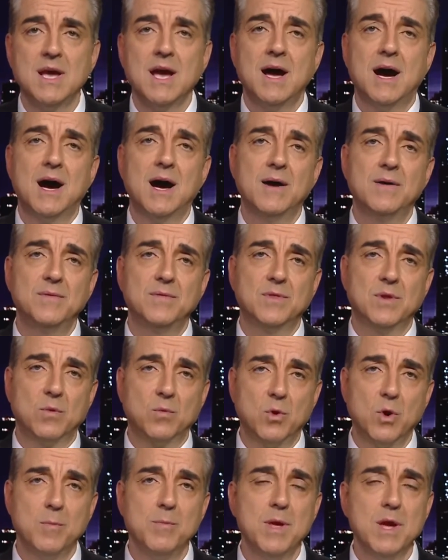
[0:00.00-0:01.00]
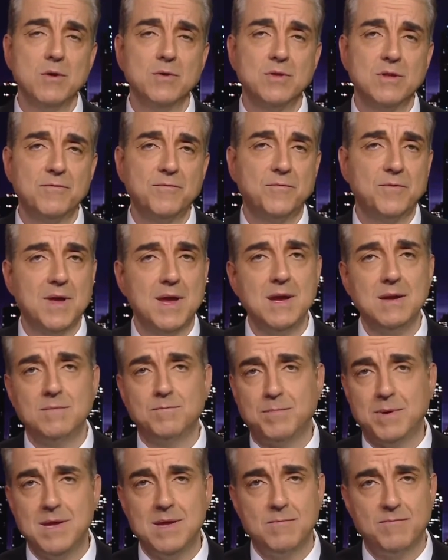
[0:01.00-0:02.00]
Uh, the Rubio
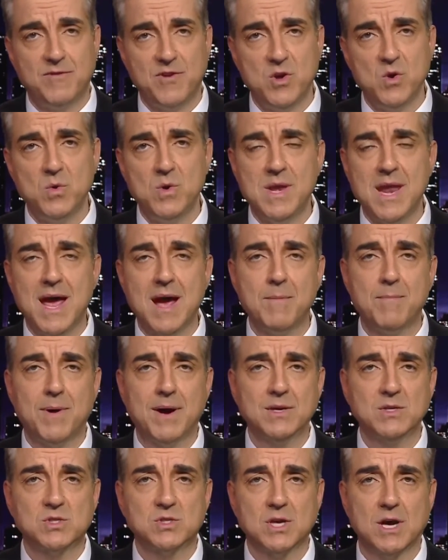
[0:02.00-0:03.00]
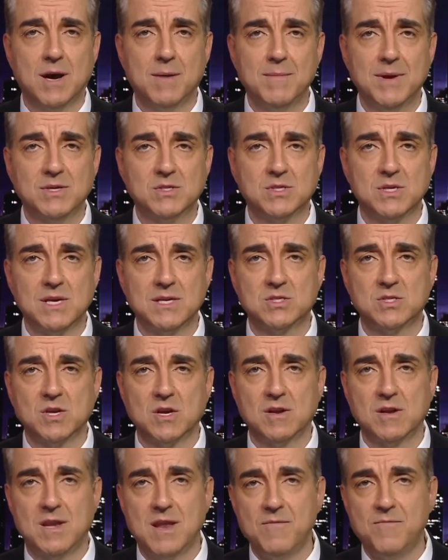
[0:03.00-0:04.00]
defeat being viewed now by some as a
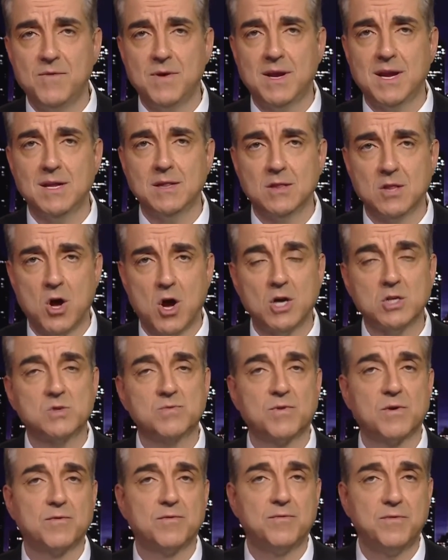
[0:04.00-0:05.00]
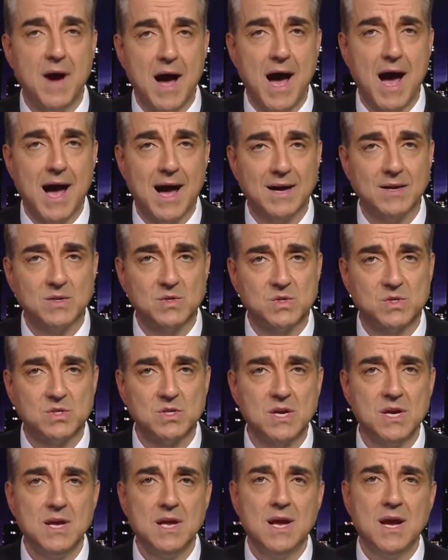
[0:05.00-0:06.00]
significant loss for
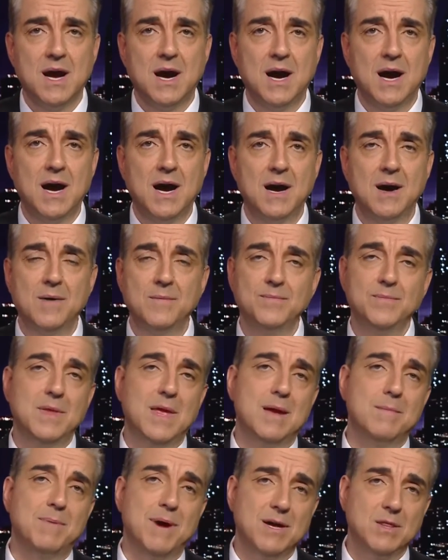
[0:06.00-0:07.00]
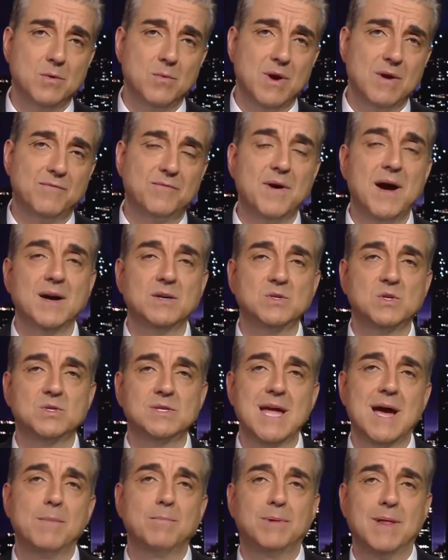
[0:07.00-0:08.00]
Fox um, and by the way, Fox is
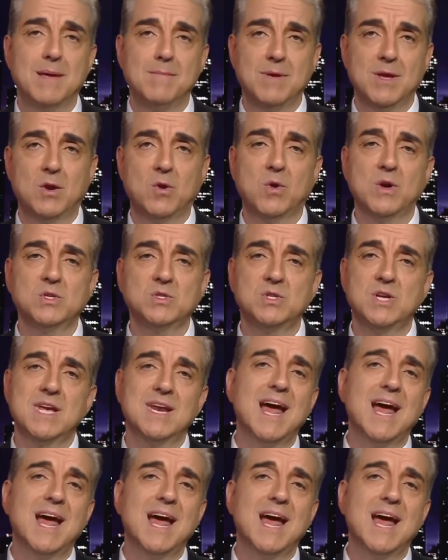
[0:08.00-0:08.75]
now blaming Christie.